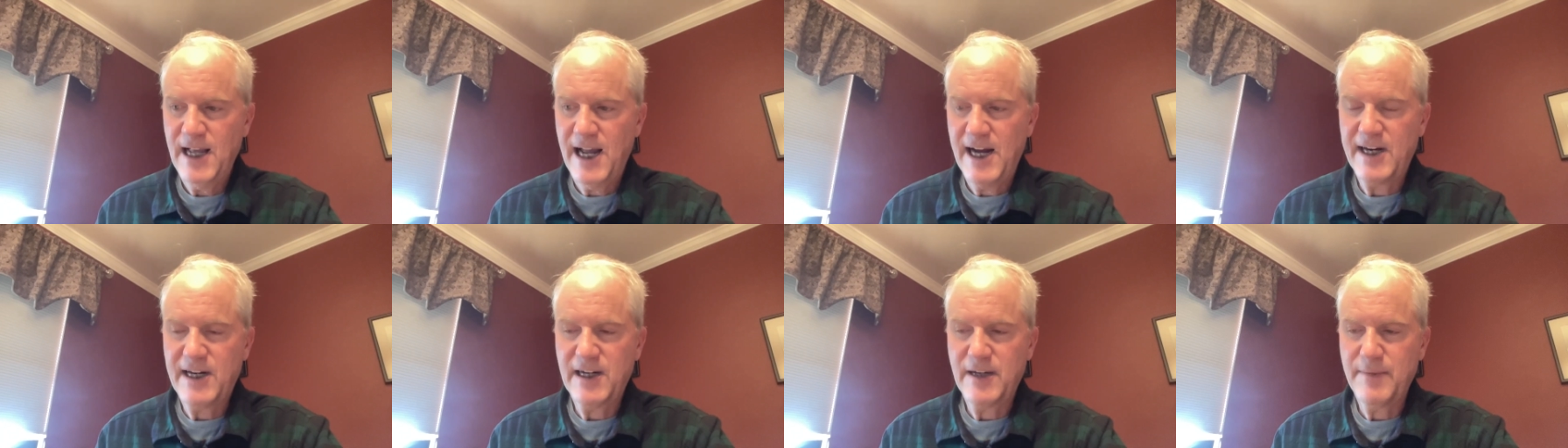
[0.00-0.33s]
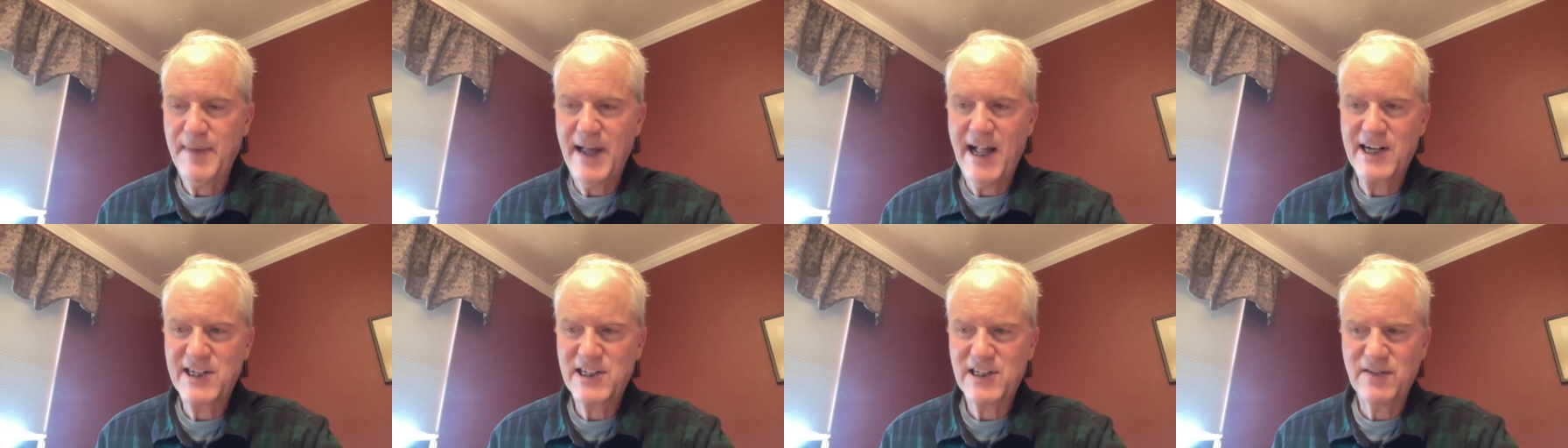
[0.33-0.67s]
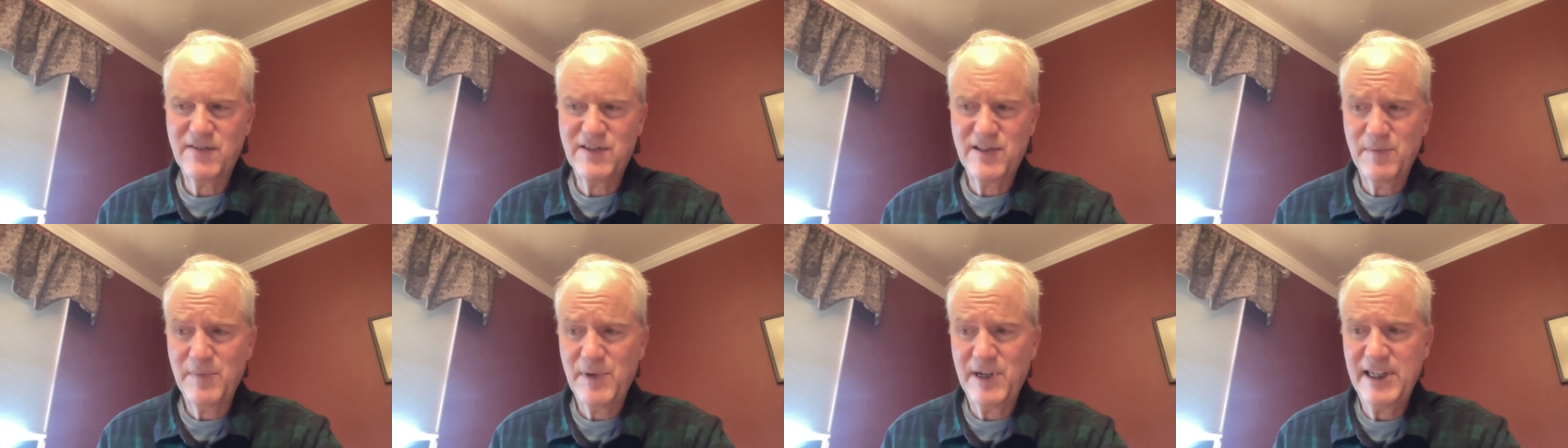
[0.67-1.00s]
I could imagine
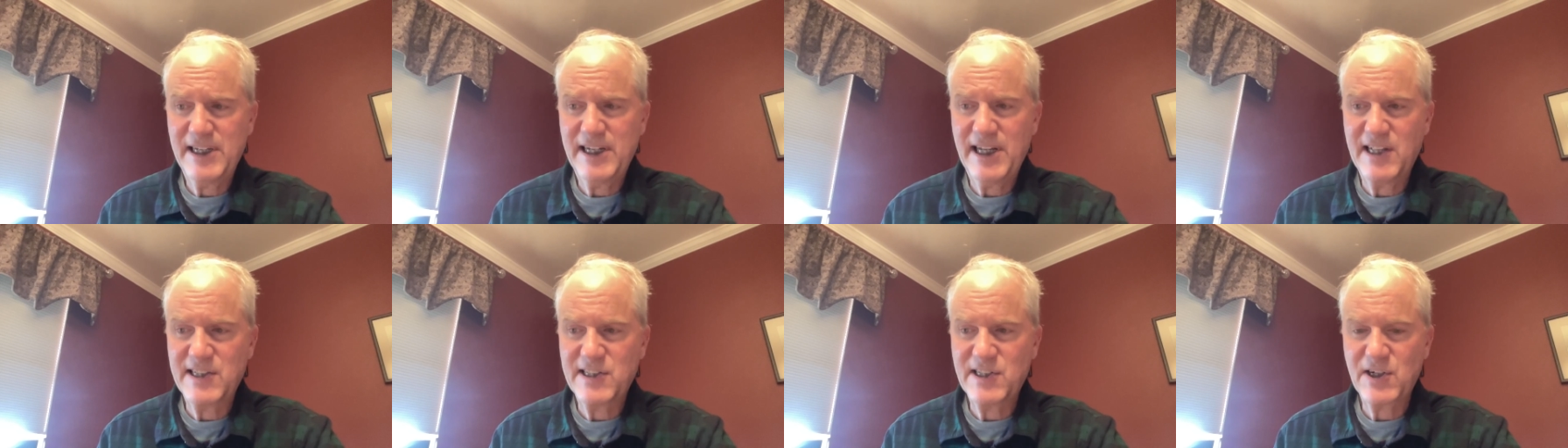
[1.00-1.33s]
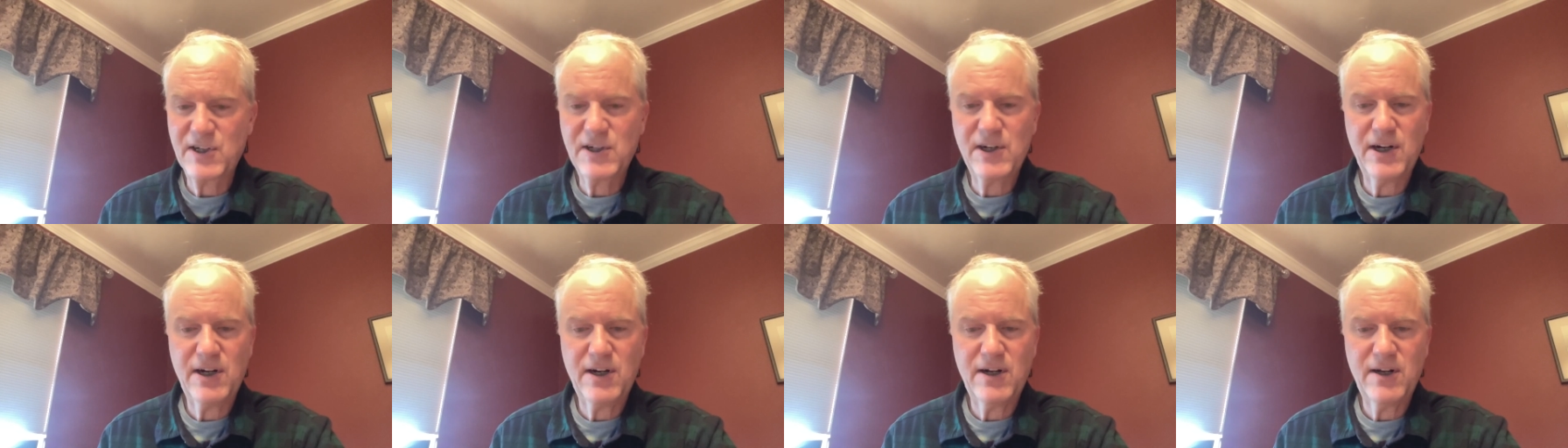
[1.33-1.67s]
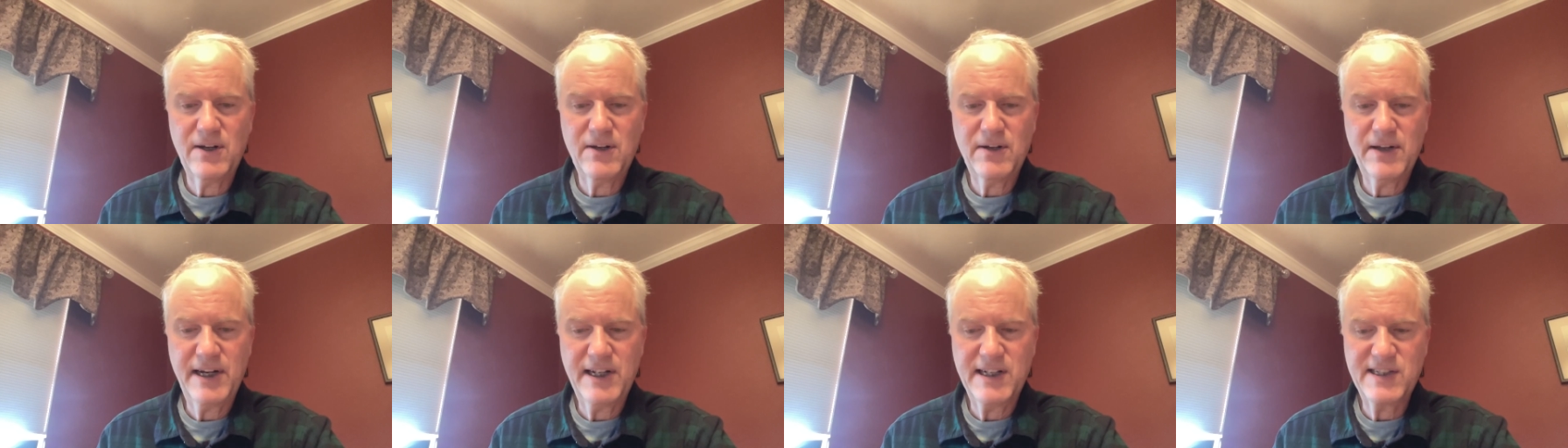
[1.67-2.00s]
if somebody gets a
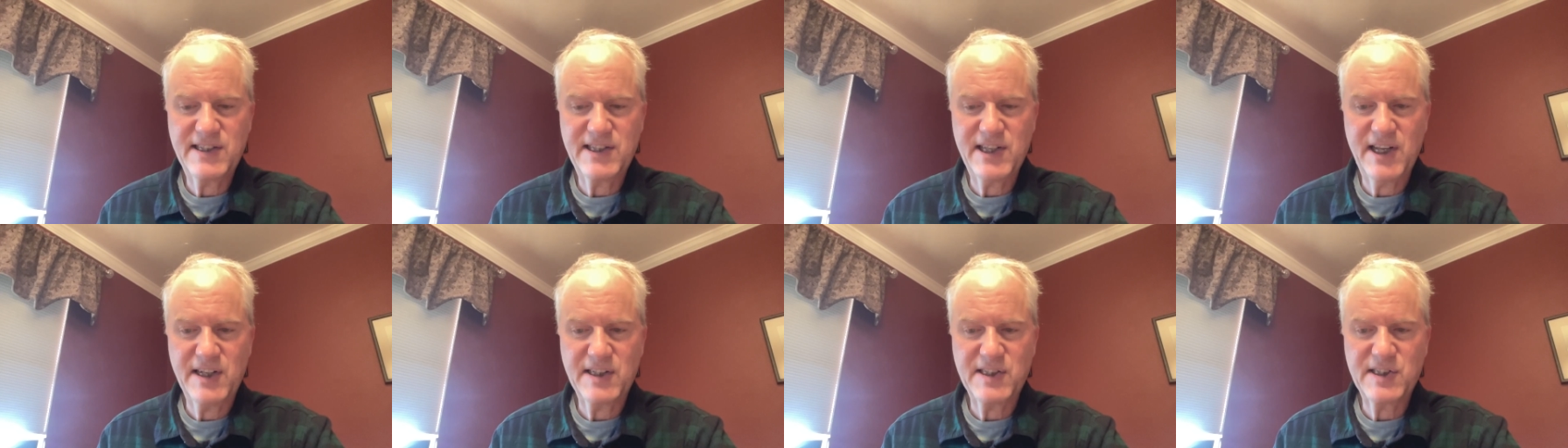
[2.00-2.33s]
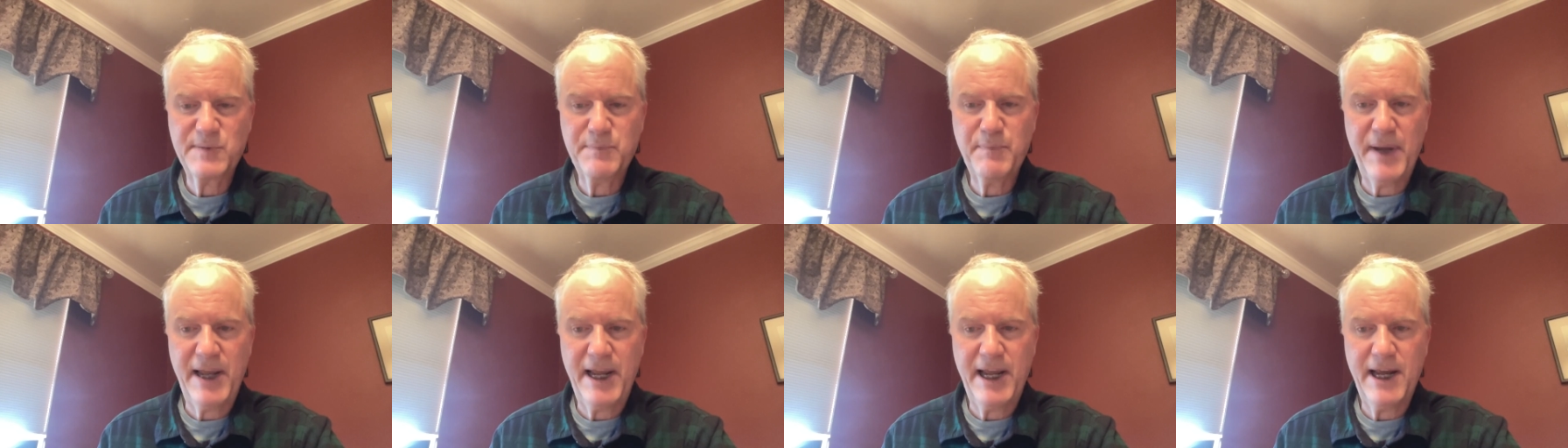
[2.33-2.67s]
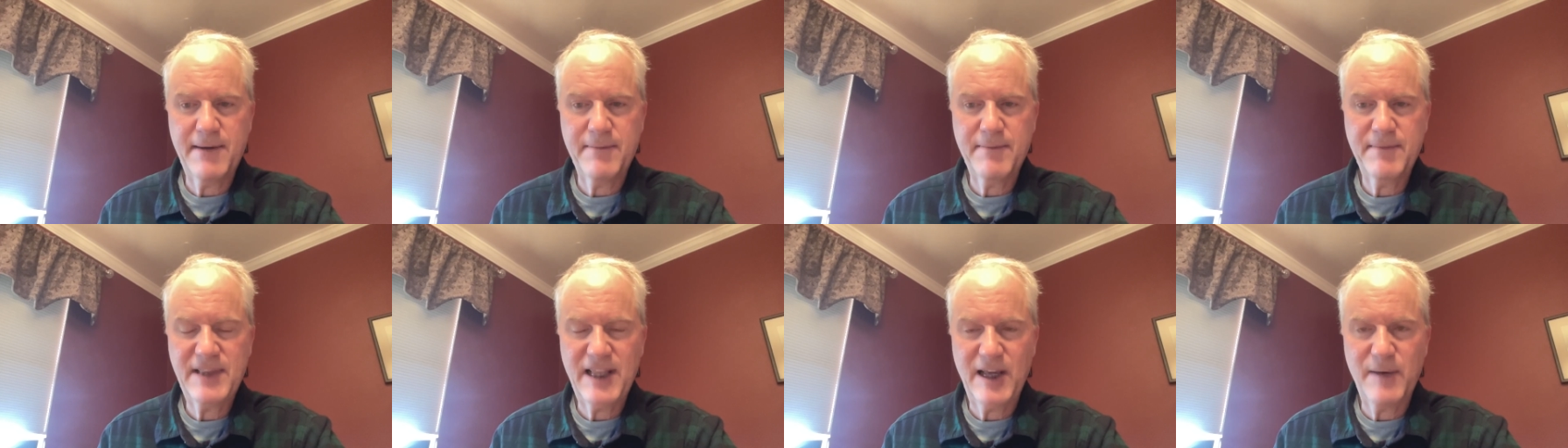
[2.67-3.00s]
call and it says
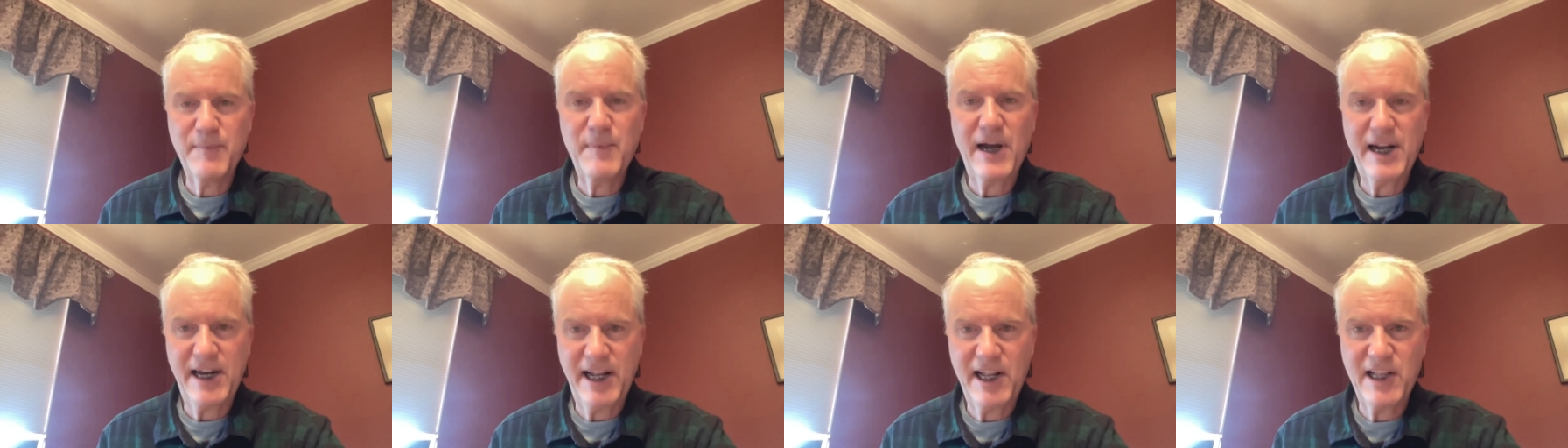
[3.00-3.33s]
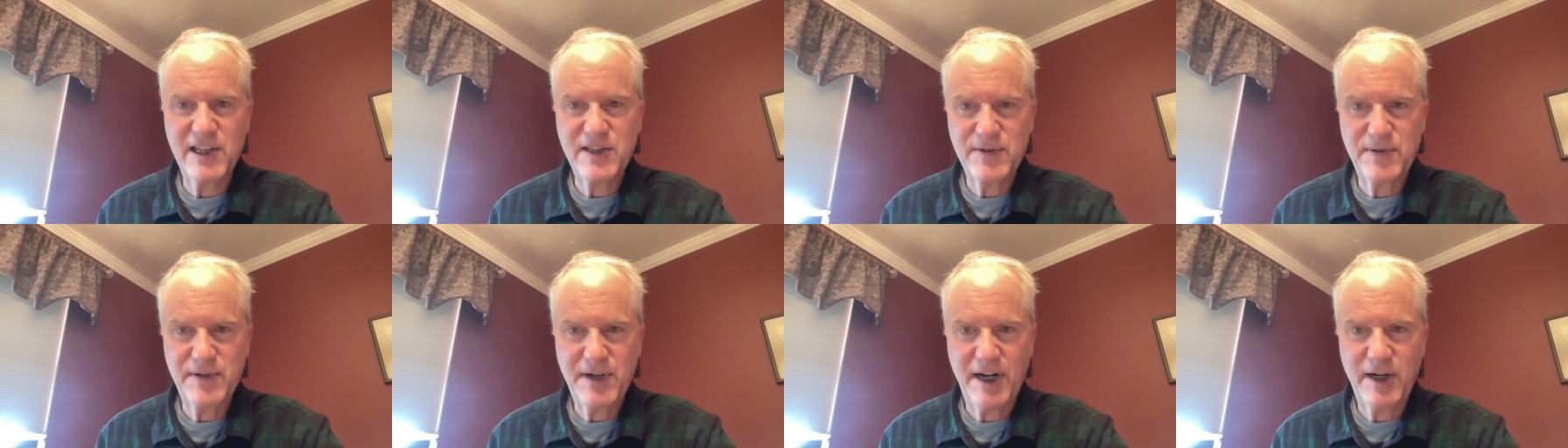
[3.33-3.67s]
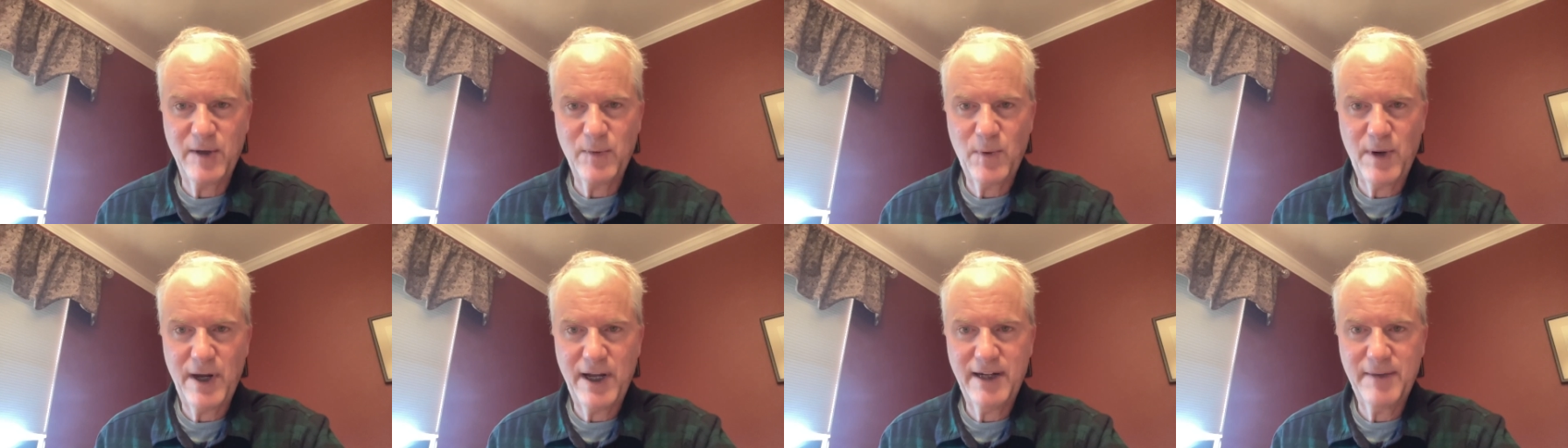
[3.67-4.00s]
spam, they might answer it
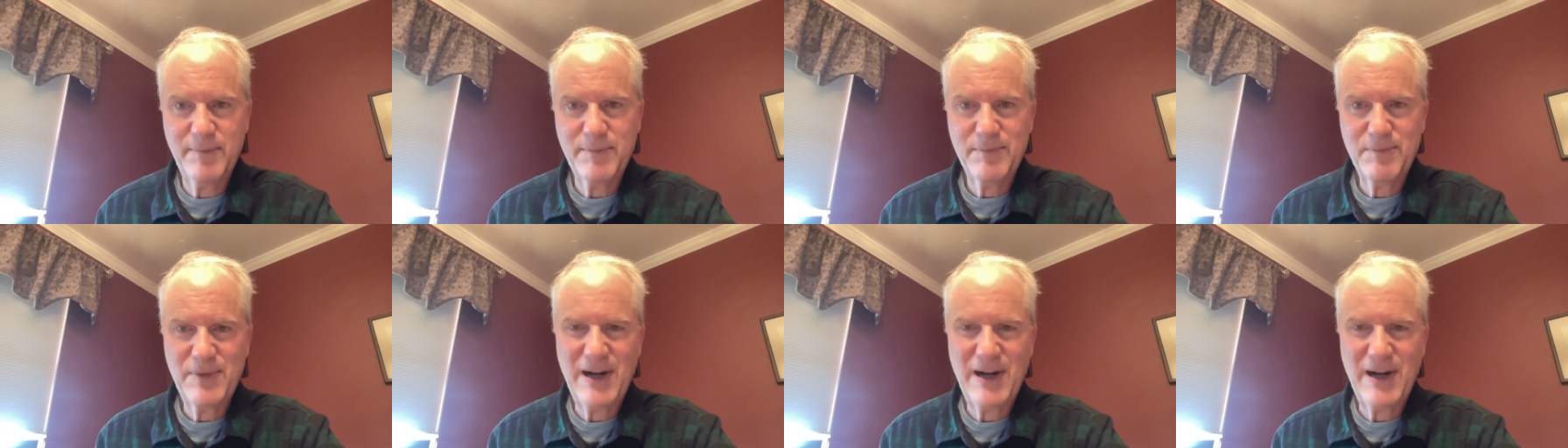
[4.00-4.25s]
anyway.